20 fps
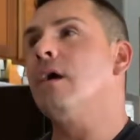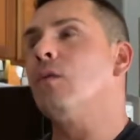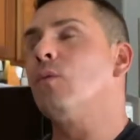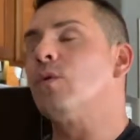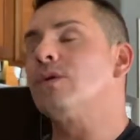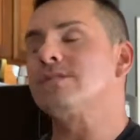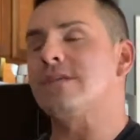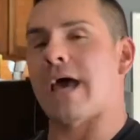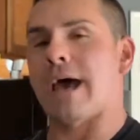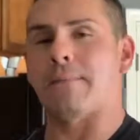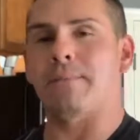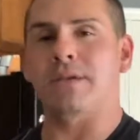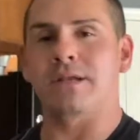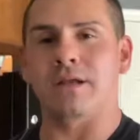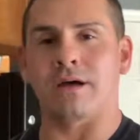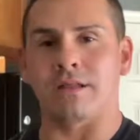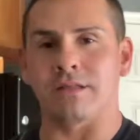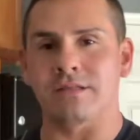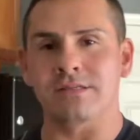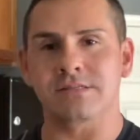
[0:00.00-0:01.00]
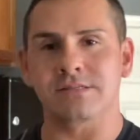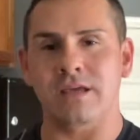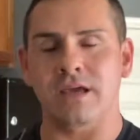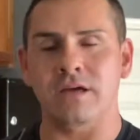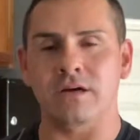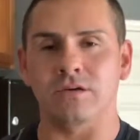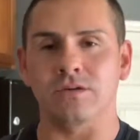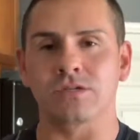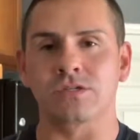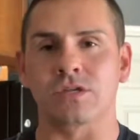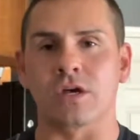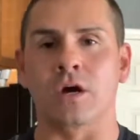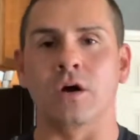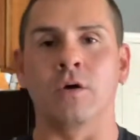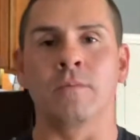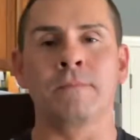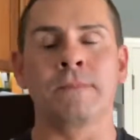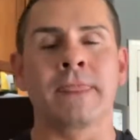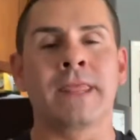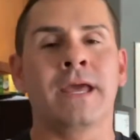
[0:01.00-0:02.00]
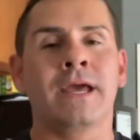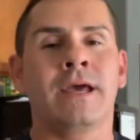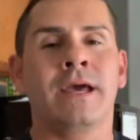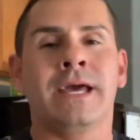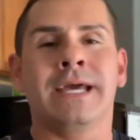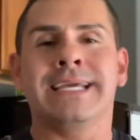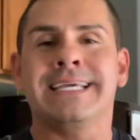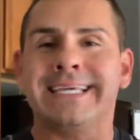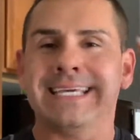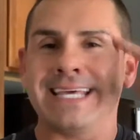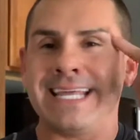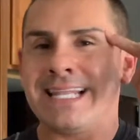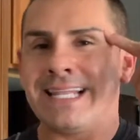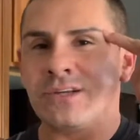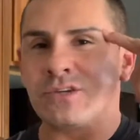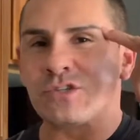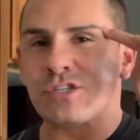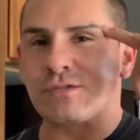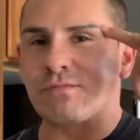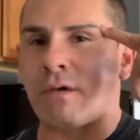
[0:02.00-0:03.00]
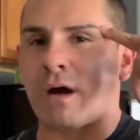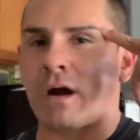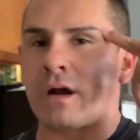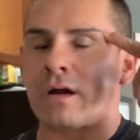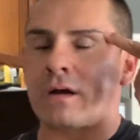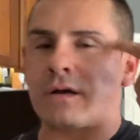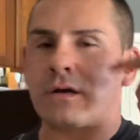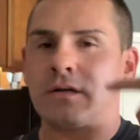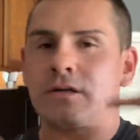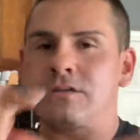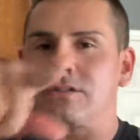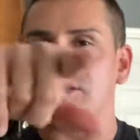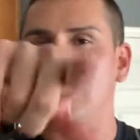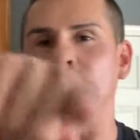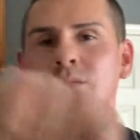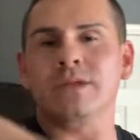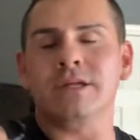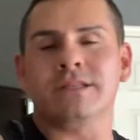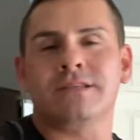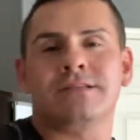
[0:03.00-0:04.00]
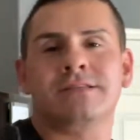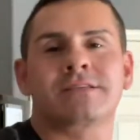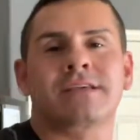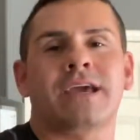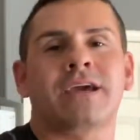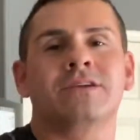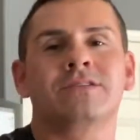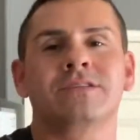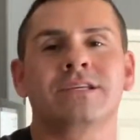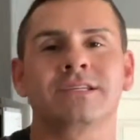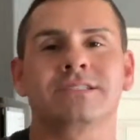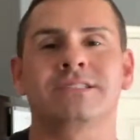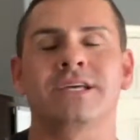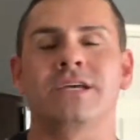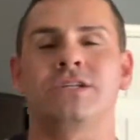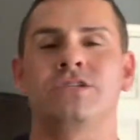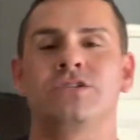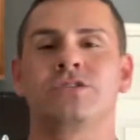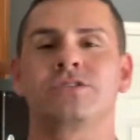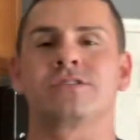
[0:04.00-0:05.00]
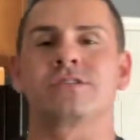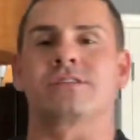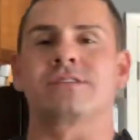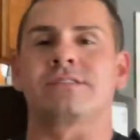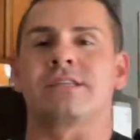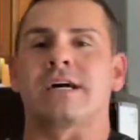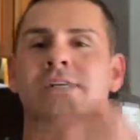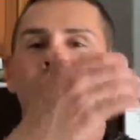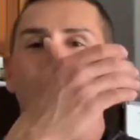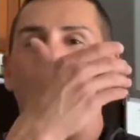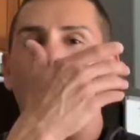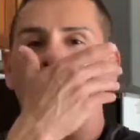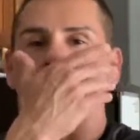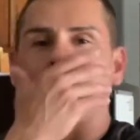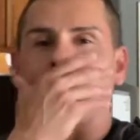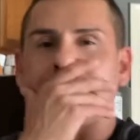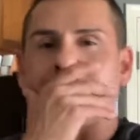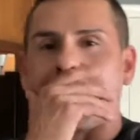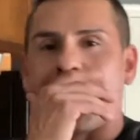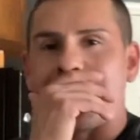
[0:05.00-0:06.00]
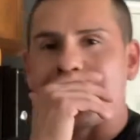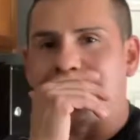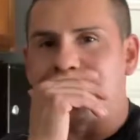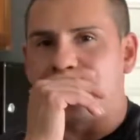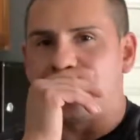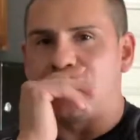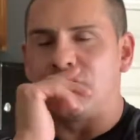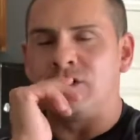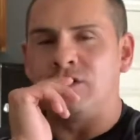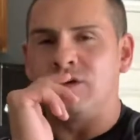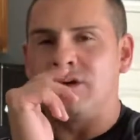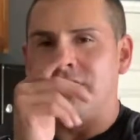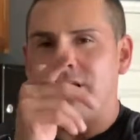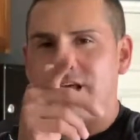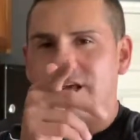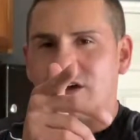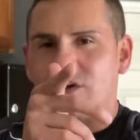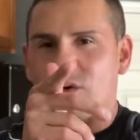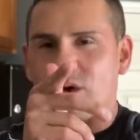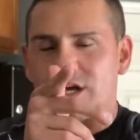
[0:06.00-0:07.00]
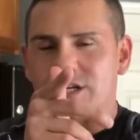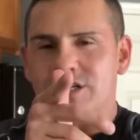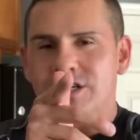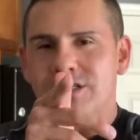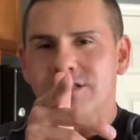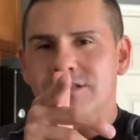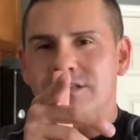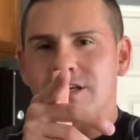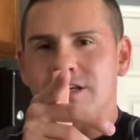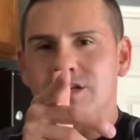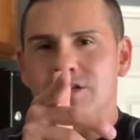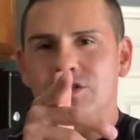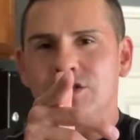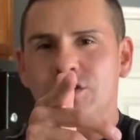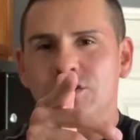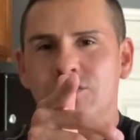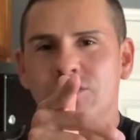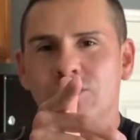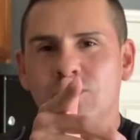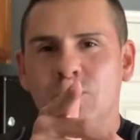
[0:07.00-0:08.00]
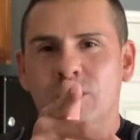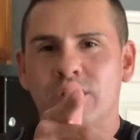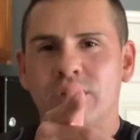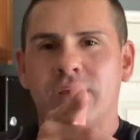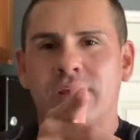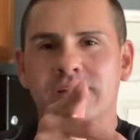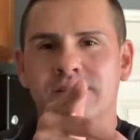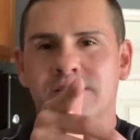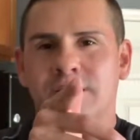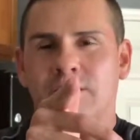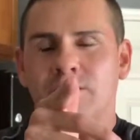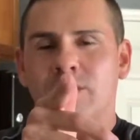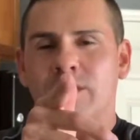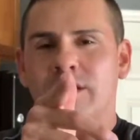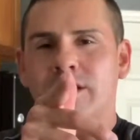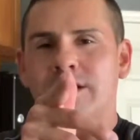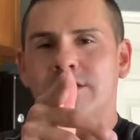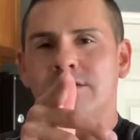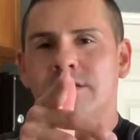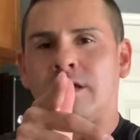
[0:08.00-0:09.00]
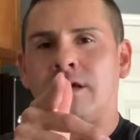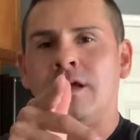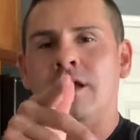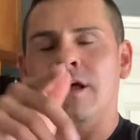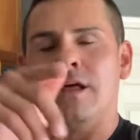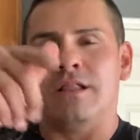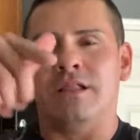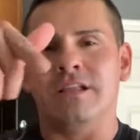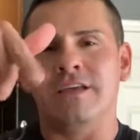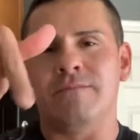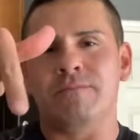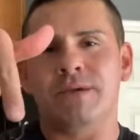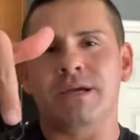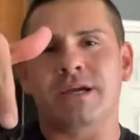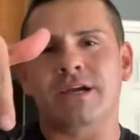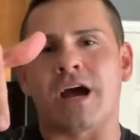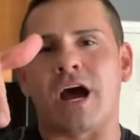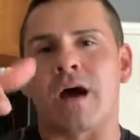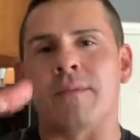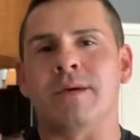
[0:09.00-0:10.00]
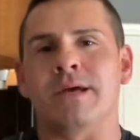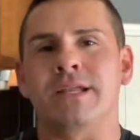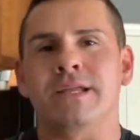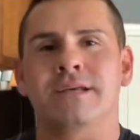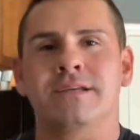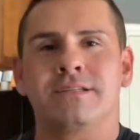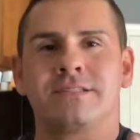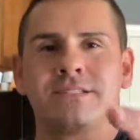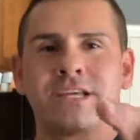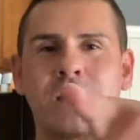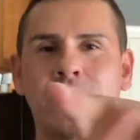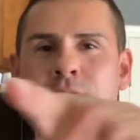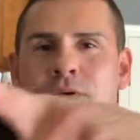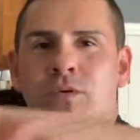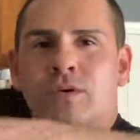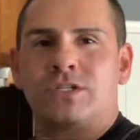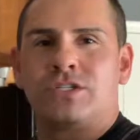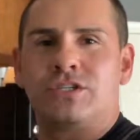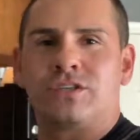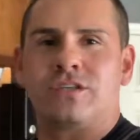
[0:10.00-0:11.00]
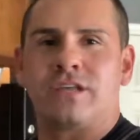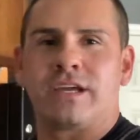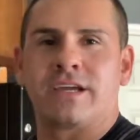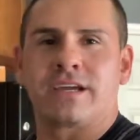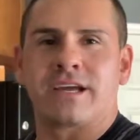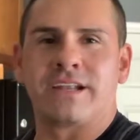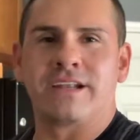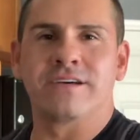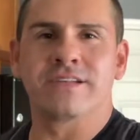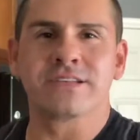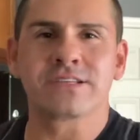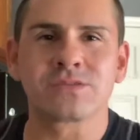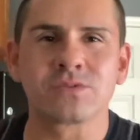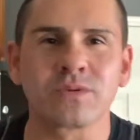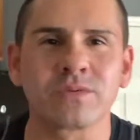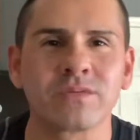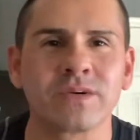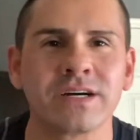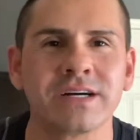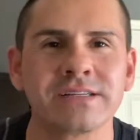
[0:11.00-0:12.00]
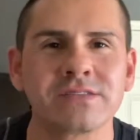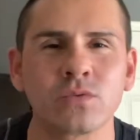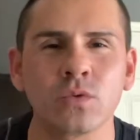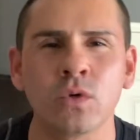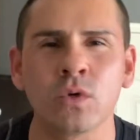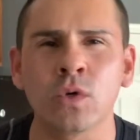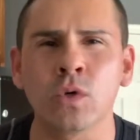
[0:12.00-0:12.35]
what's happened on the scale. So get a little smarter. Don't let the scale dictate your success or lie to you. Questions, issues, what do you guys think? What do you guys think? Leave me a comment. Tell me what you think. I know this one was,